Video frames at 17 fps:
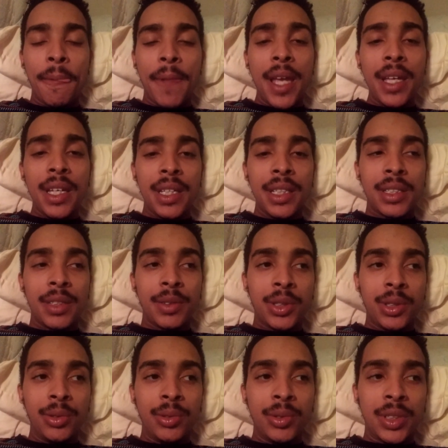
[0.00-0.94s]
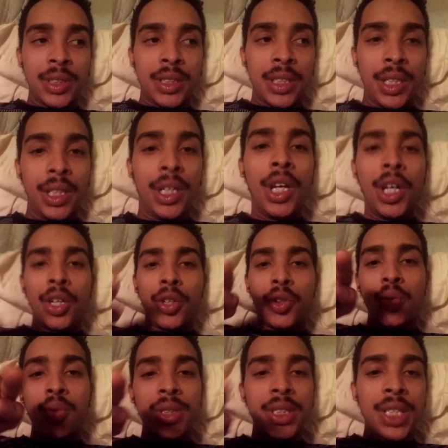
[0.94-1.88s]
They get to choose and say,
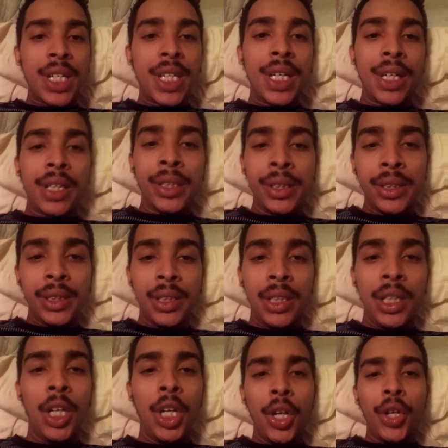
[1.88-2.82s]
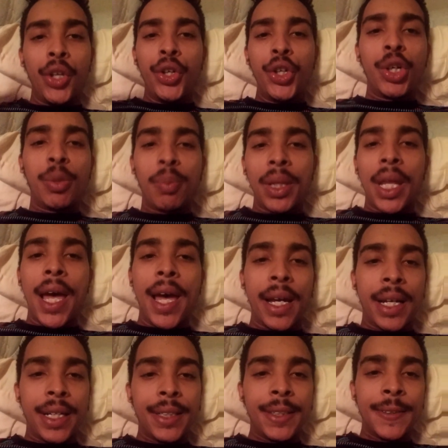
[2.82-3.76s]
you was a nigga, you're
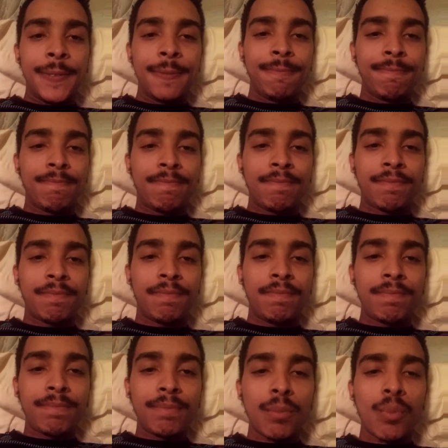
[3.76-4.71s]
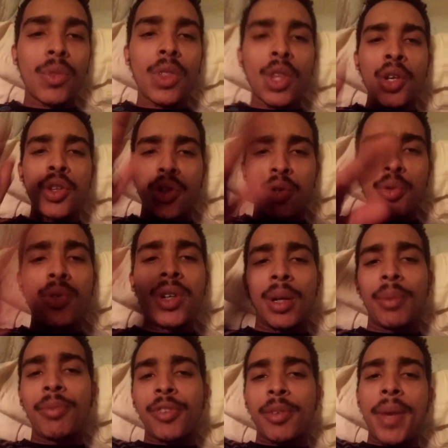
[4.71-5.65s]
black, you
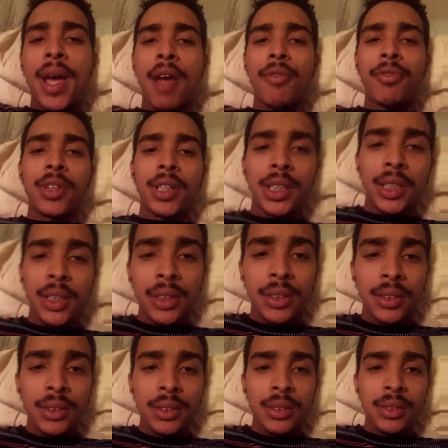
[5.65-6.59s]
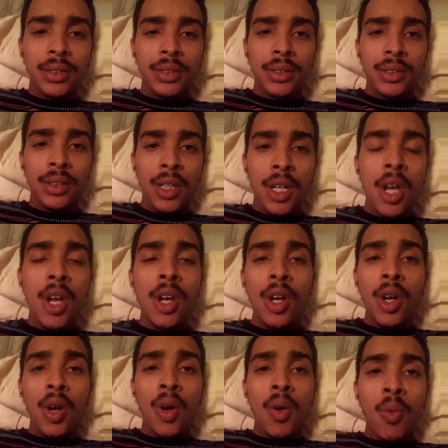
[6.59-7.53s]
come from Africa,
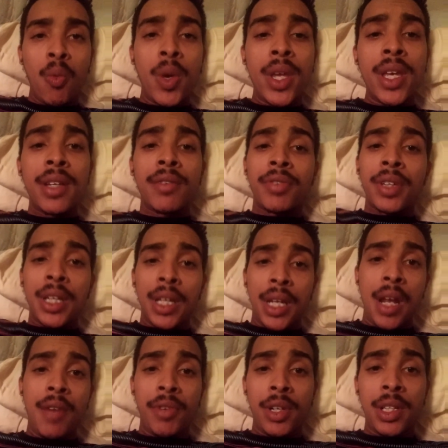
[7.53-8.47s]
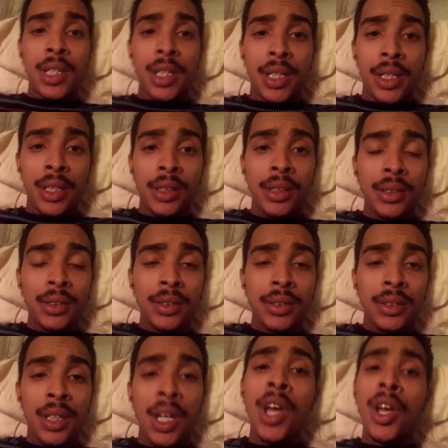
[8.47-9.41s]
we invented everything.
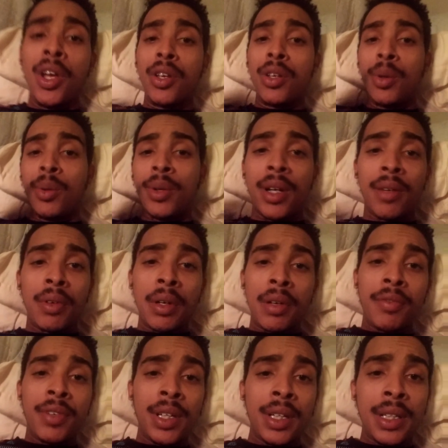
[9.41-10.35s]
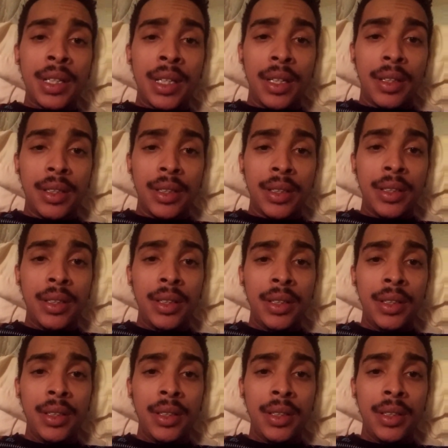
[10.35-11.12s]
You never invented nothing.